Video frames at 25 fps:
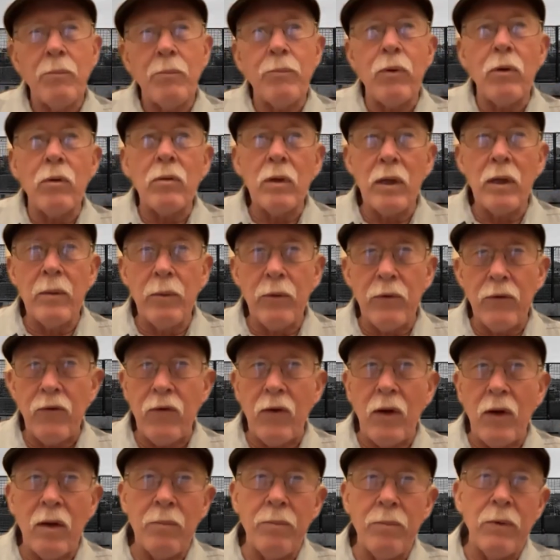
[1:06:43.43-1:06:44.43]
pro labor
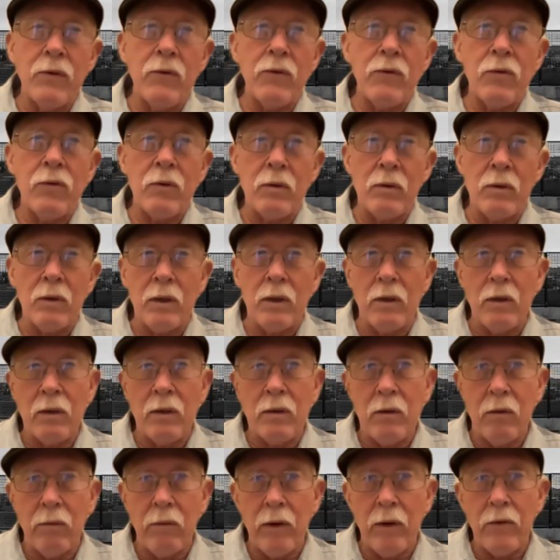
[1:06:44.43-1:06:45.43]
state, but certainly
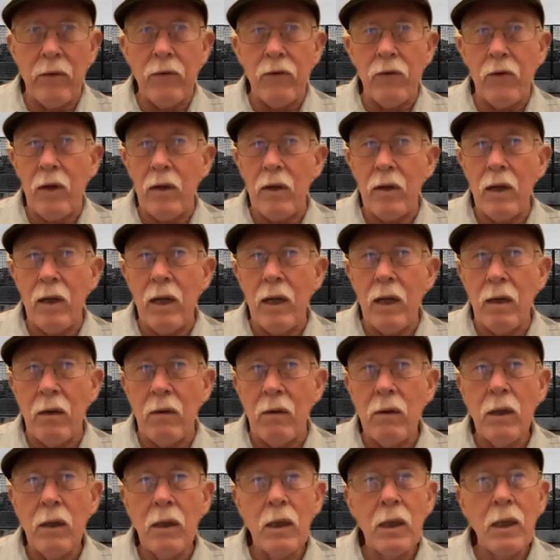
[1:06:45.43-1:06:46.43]
a redder state
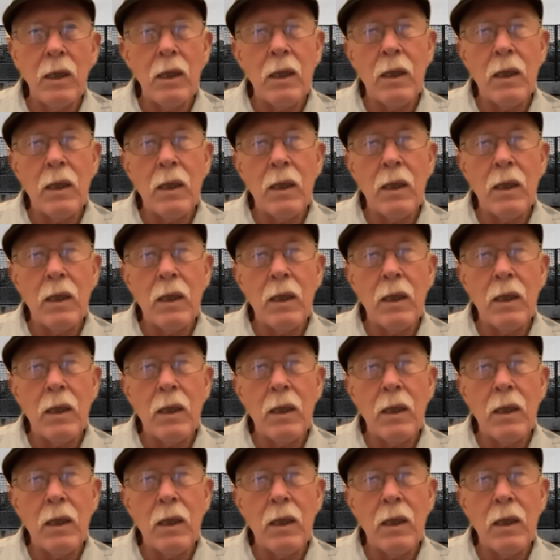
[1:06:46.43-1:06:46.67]
now.